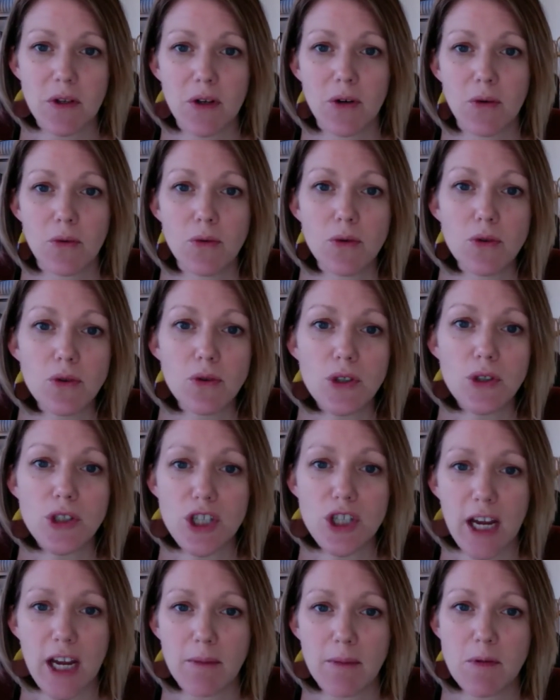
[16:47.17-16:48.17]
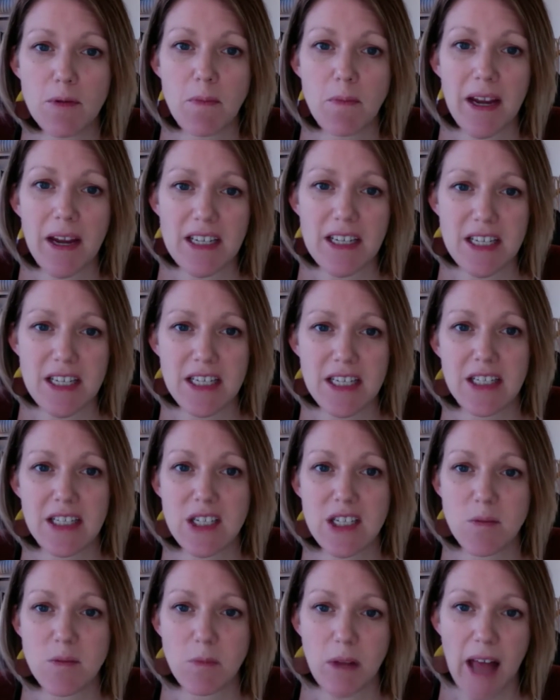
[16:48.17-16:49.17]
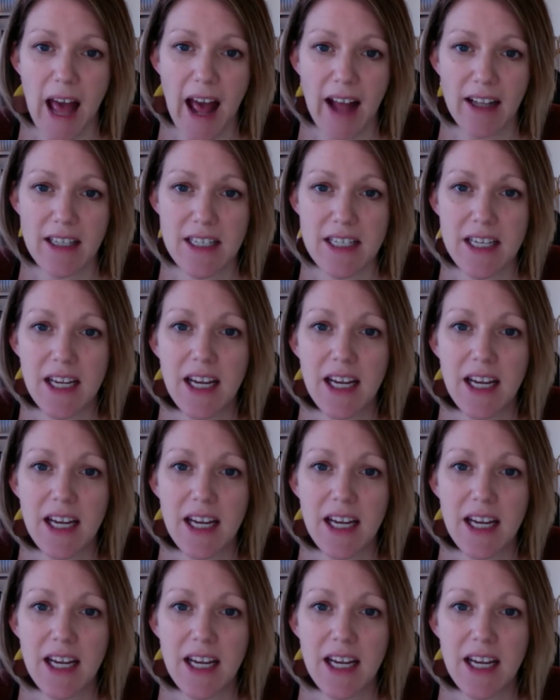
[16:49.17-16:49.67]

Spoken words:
carroul-shaped bases and splats,